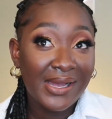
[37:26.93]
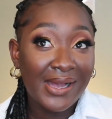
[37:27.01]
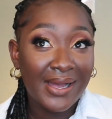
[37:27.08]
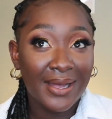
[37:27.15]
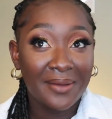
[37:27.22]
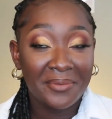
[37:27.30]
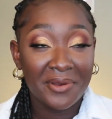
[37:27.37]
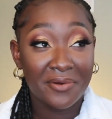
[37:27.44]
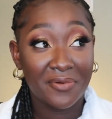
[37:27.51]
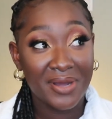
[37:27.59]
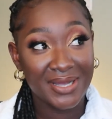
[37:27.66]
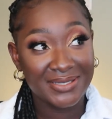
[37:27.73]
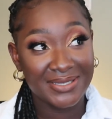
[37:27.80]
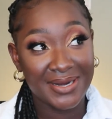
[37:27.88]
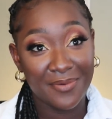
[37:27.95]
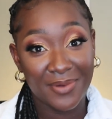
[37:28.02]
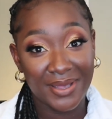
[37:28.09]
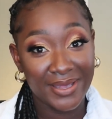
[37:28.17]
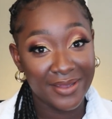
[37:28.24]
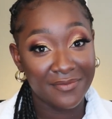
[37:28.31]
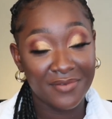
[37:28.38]
It requires that I
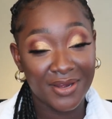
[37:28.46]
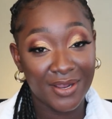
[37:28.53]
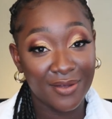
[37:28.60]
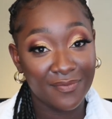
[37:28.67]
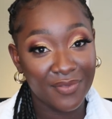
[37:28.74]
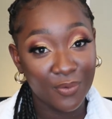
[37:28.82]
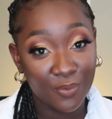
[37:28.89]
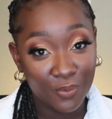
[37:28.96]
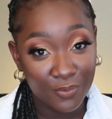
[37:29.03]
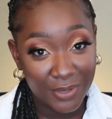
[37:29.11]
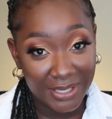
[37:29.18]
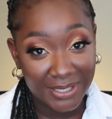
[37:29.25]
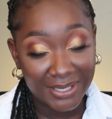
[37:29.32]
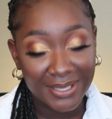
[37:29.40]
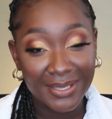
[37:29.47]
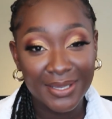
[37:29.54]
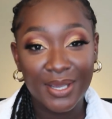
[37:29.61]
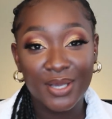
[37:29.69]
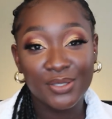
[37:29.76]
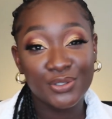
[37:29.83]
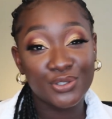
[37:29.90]
work every day of the week,
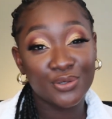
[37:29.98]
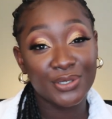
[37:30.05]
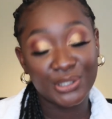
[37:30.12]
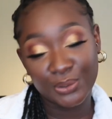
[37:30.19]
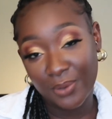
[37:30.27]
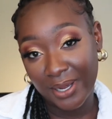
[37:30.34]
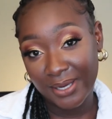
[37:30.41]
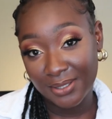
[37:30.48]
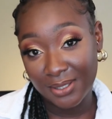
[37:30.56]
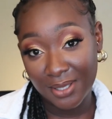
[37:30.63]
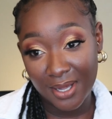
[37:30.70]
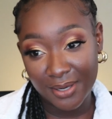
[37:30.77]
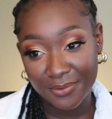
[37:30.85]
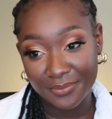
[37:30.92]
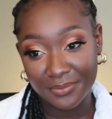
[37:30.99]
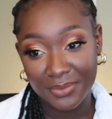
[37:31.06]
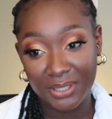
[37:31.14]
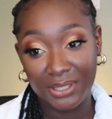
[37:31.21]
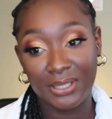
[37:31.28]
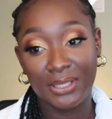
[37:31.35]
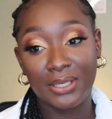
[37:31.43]
so it's quite a lot on
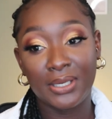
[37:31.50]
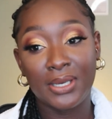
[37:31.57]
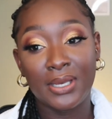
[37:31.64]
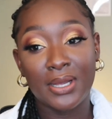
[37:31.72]
me.